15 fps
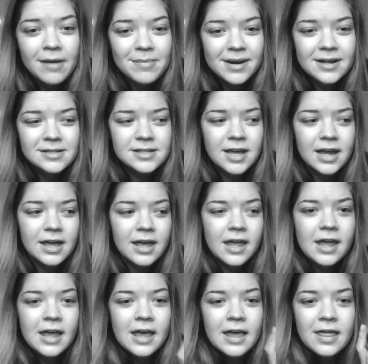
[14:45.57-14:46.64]
But it's like,
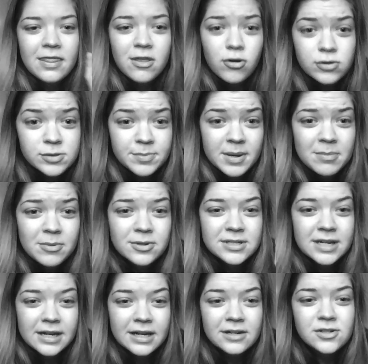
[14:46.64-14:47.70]
those people
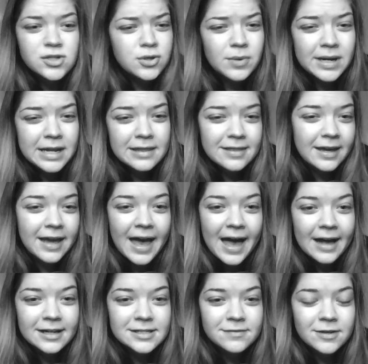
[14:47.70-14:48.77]
didn't do anything
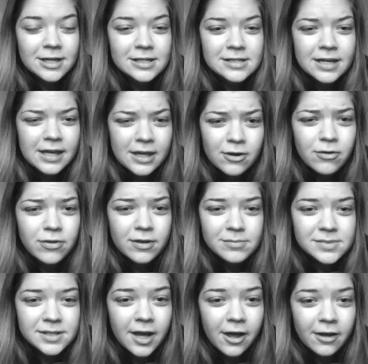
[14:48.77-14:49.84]
actively to heal
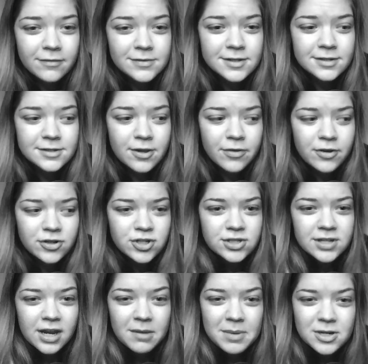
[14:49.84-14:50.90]
themselves, so they're just
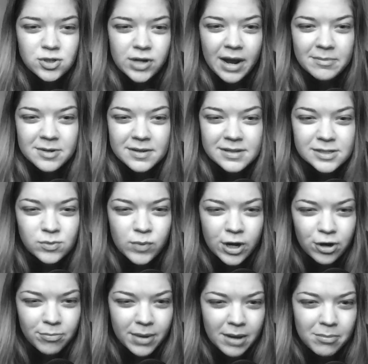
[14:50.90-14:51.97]
gonna be trapped in this
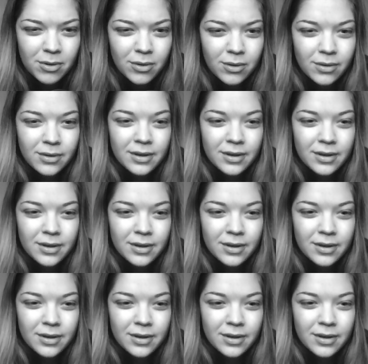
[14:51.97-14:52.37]
weird bubble.